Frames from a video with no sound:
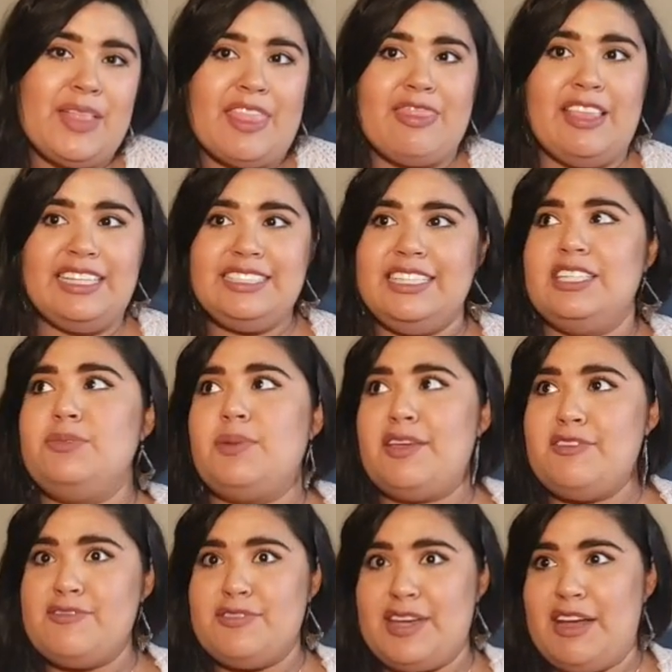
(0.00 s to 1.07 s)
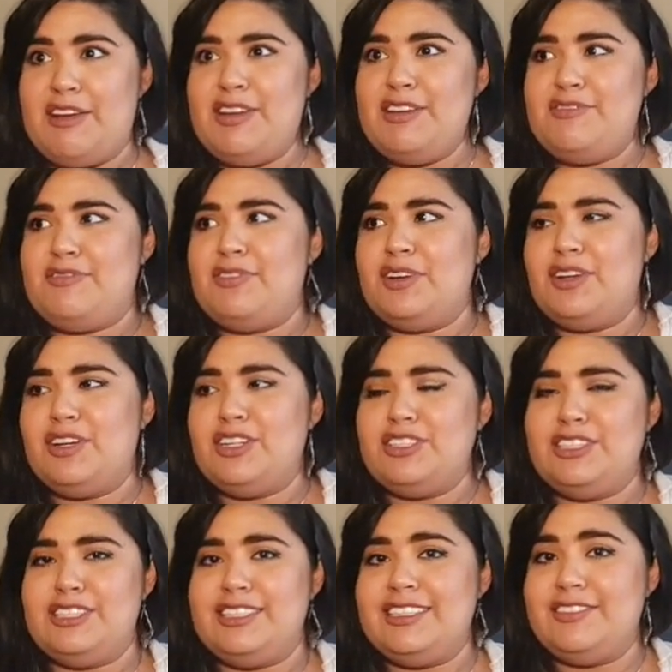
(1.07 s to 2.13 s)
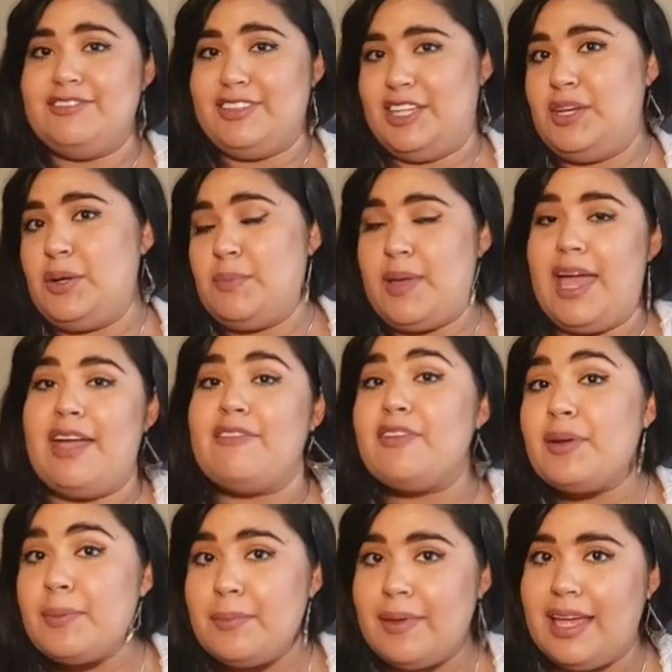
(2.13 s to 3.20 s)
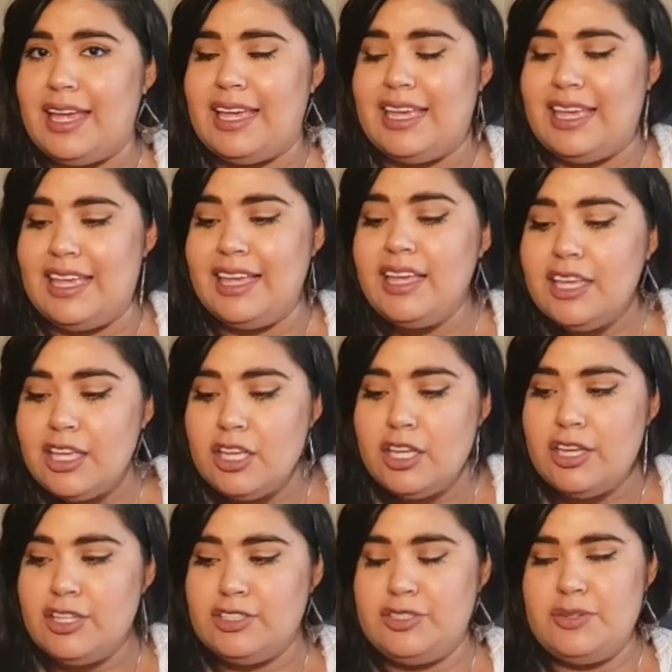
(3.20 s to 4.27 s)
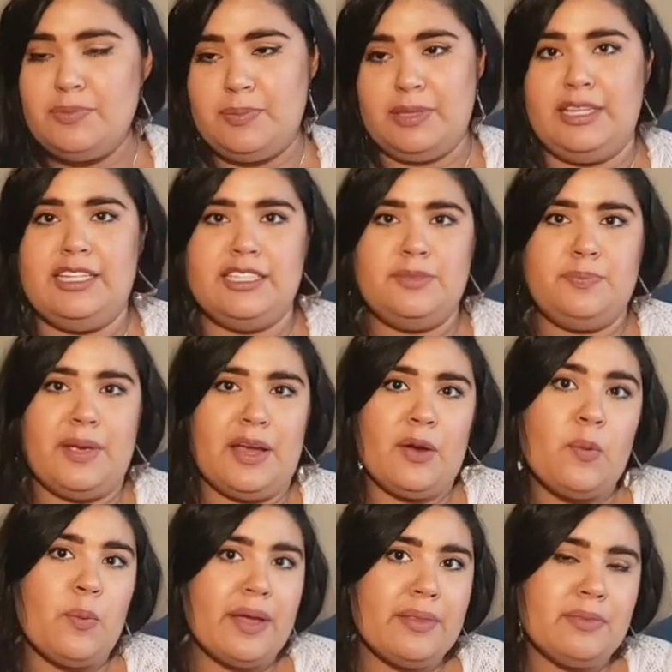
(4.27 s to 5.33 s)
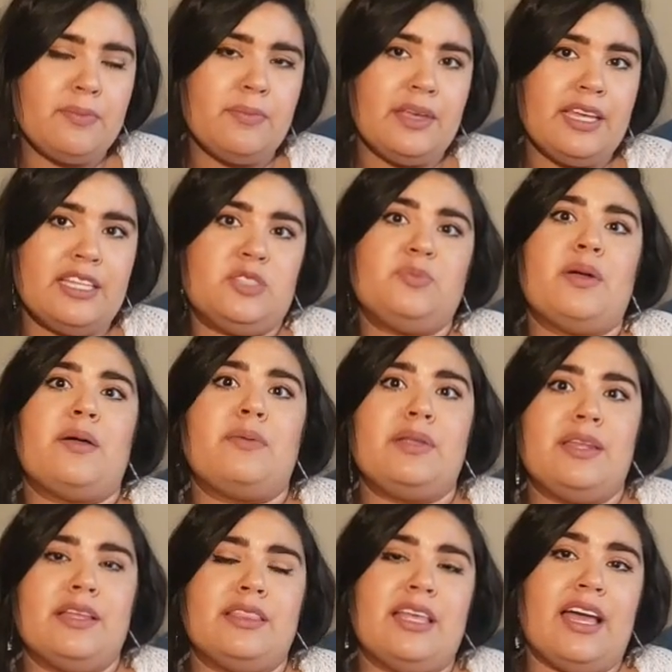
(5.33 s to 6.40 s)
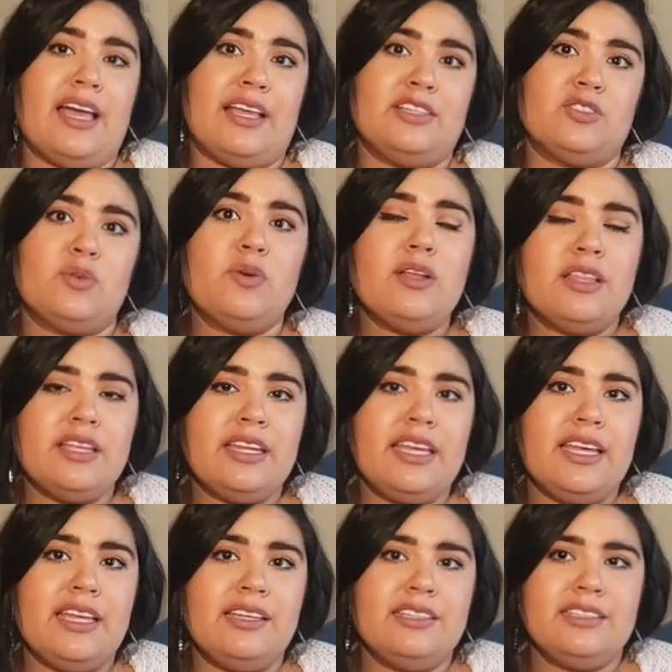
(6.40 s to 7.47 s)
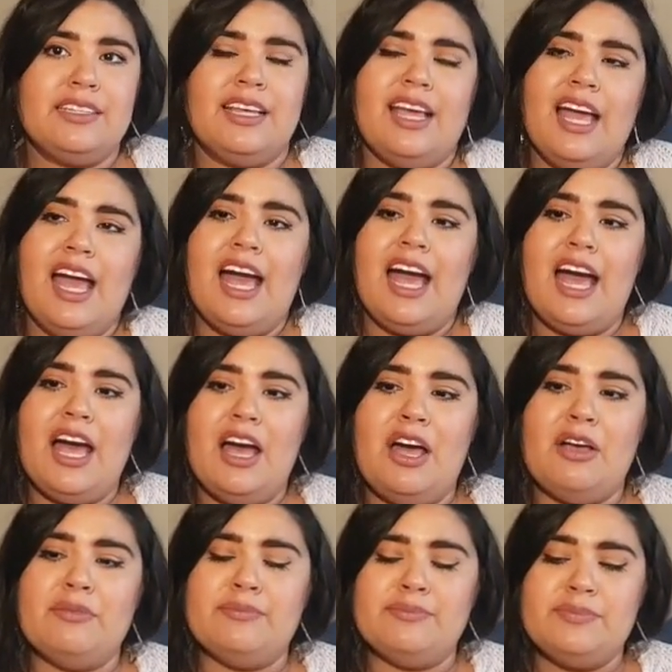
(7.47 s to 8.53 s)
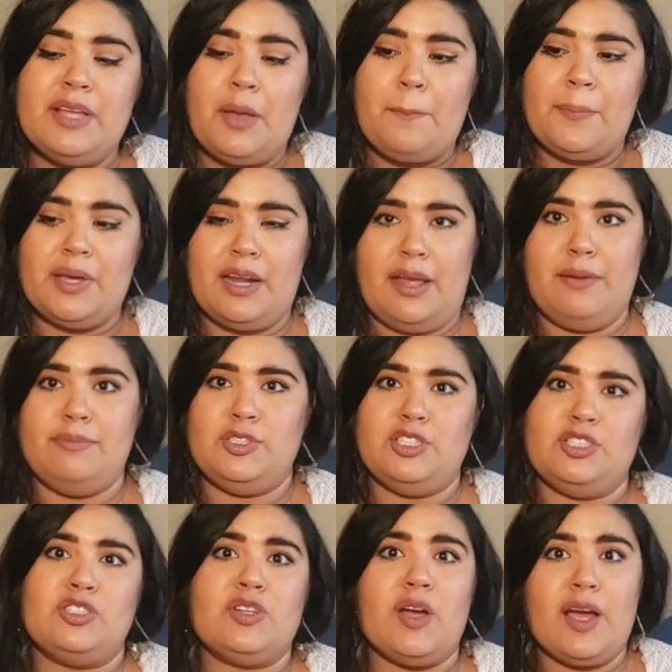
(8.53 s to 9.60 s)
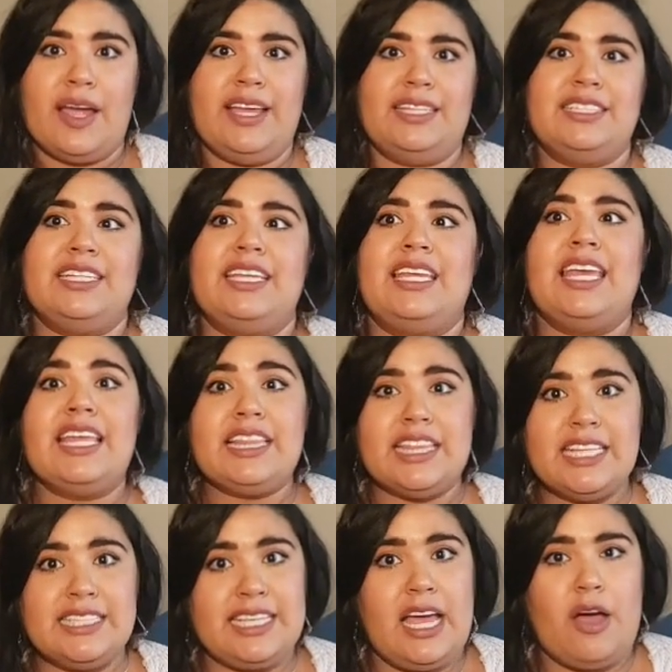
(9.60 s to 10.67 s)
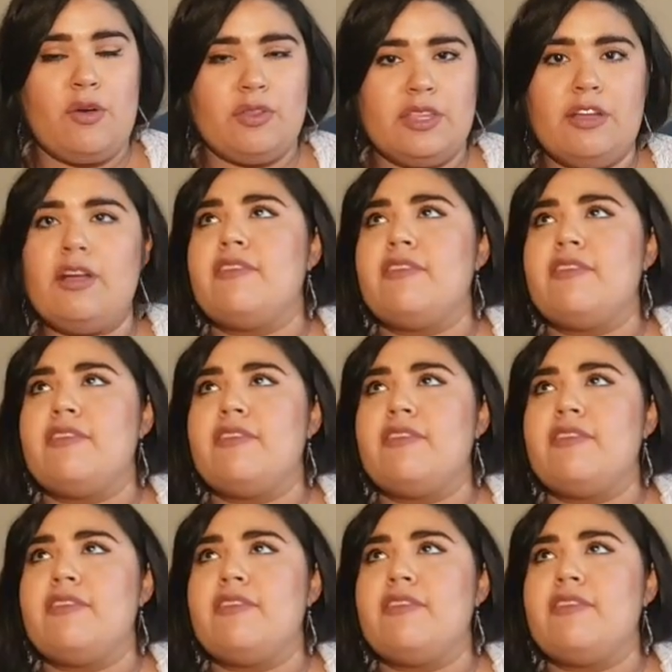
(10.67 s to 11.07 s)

This is my very first video I'm ever making, so please bear with me. It's probably not the highest quality, but I'm just trying to get this out there.